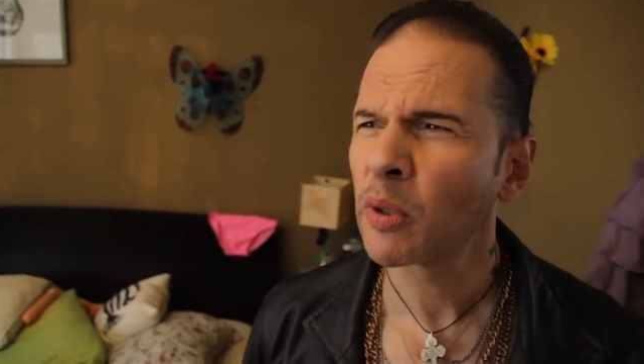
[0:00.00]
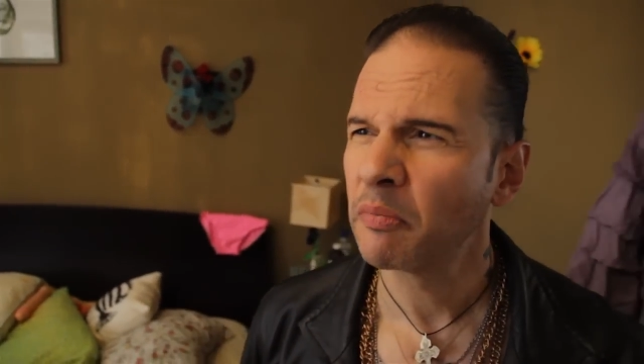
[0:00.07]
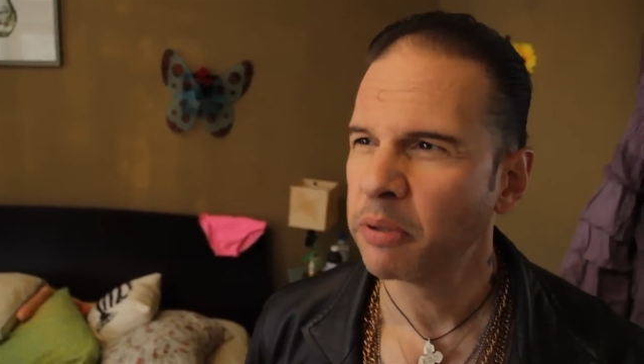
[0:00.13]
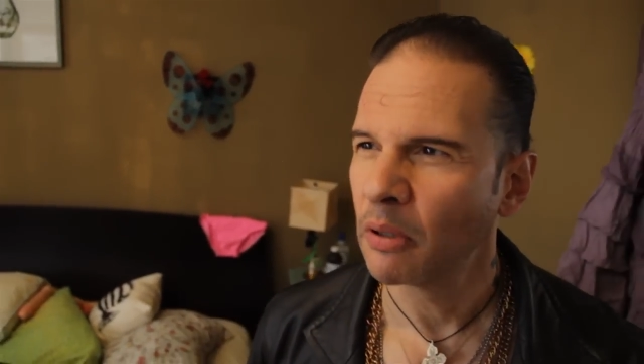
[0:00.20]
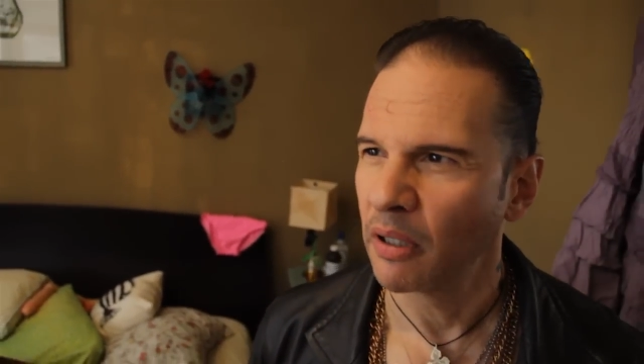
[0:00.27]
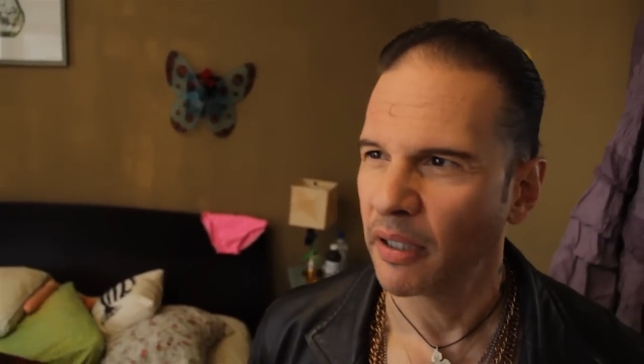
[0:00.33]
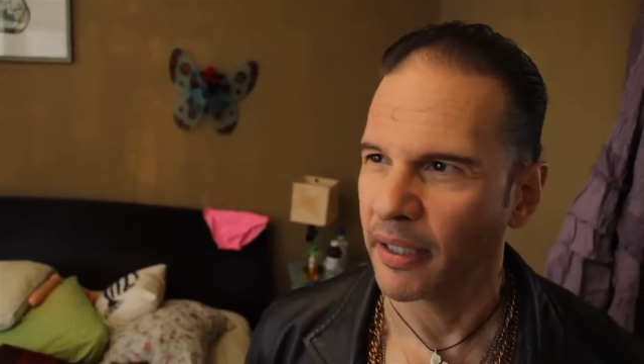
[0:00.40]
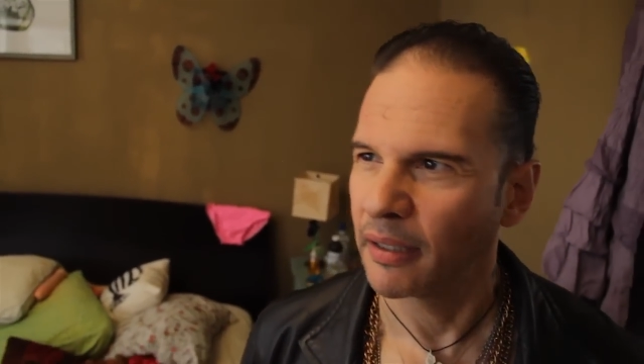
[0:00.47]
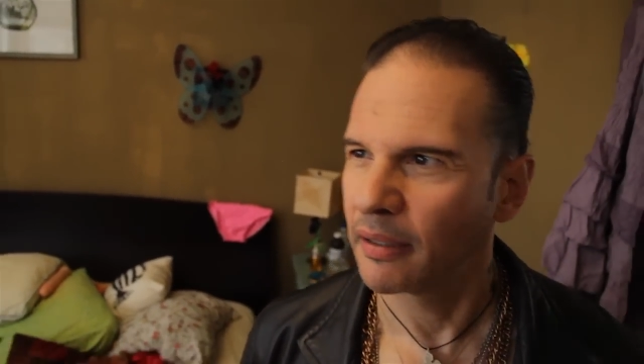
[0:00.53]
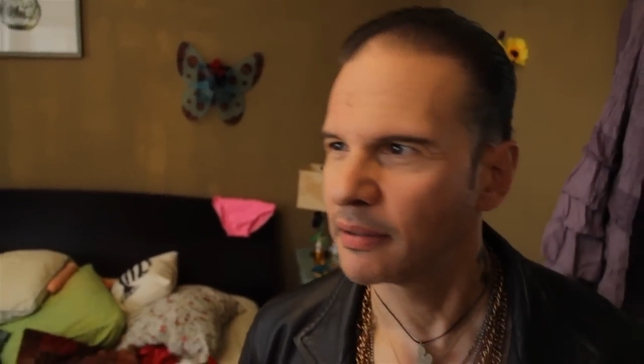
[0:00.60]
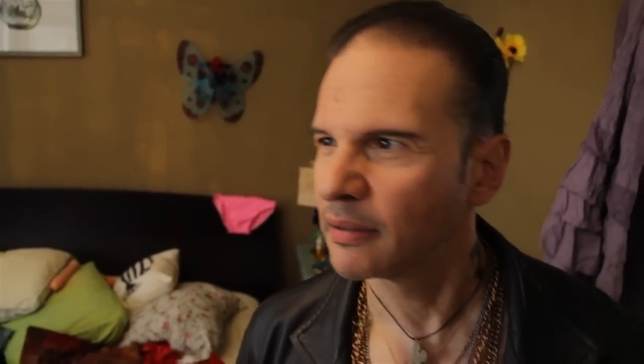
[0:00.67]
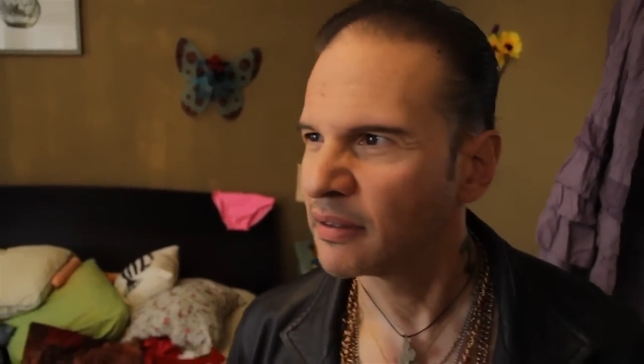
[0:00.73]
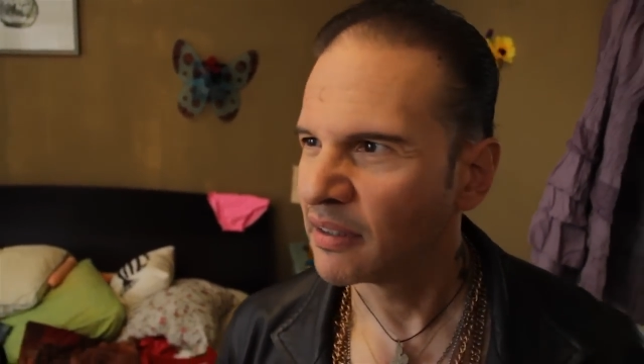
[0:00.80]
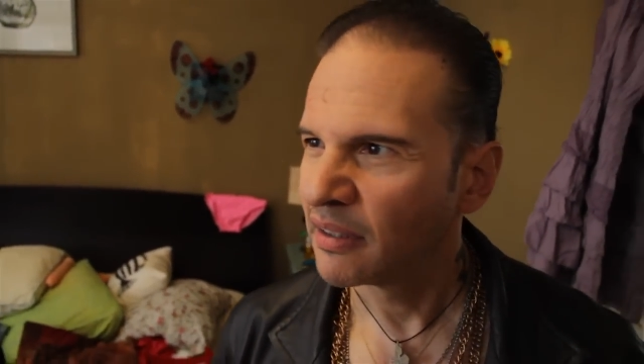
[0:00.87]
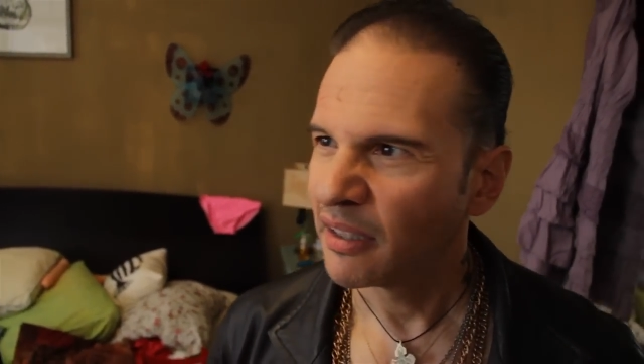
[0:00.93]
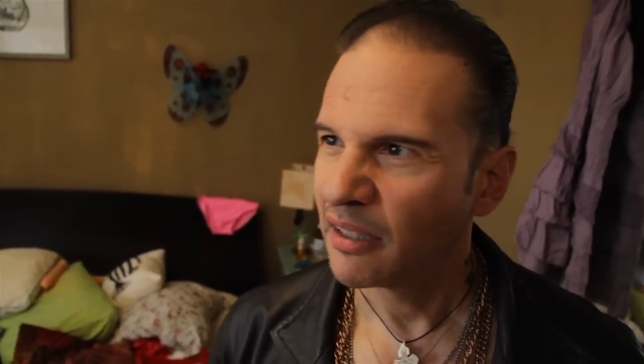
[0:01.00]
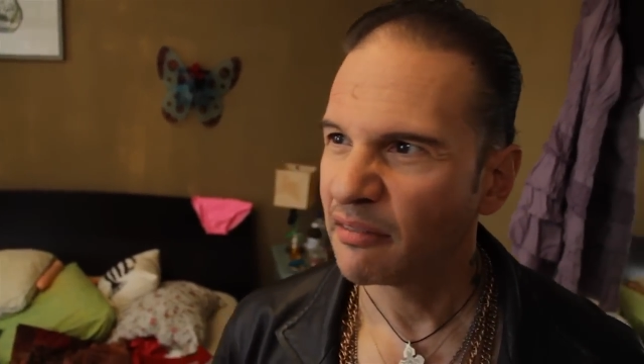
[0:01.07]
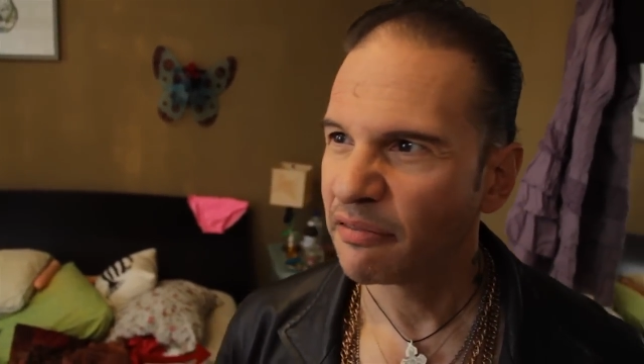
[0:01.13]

boy in